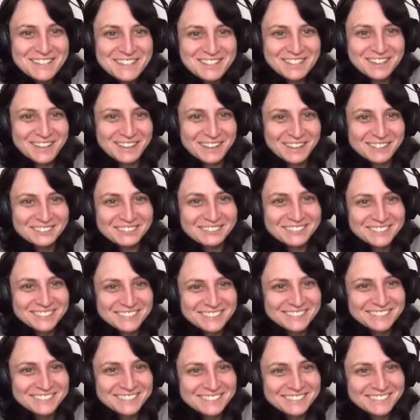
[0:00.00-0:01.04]

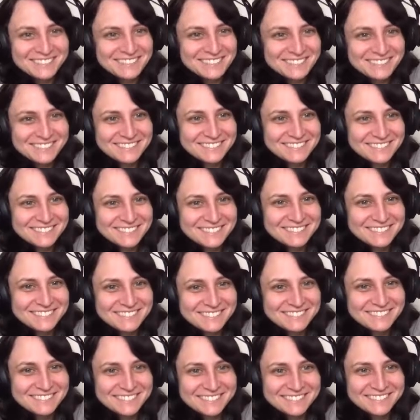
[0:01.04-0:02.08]

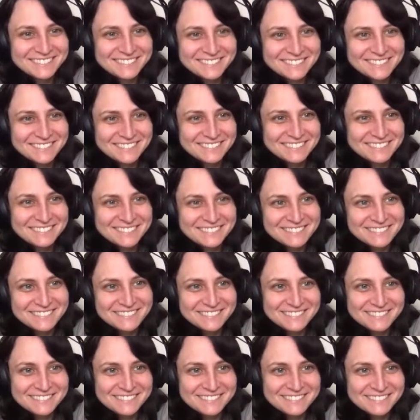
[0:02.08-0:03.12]

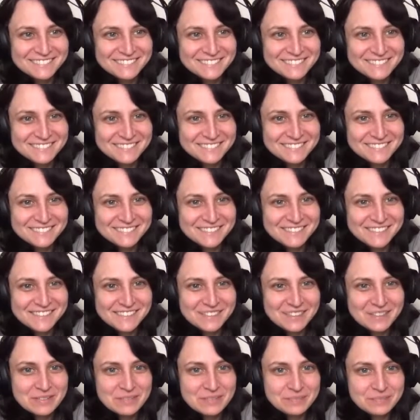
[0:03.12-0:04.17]

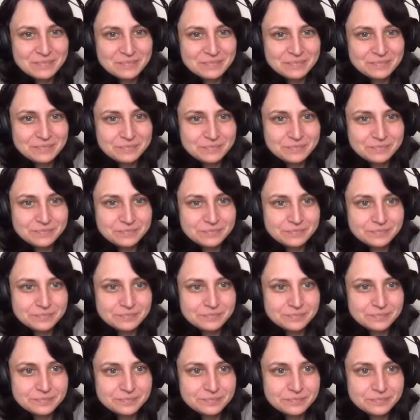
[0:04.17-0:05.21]

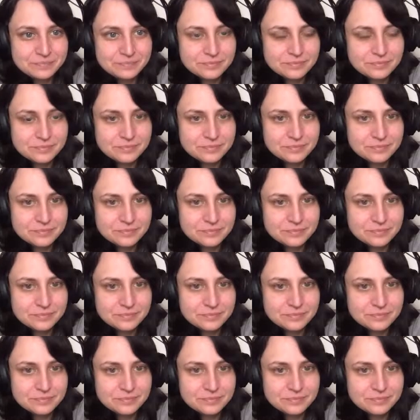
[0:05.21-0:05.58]
The person shown says nothing.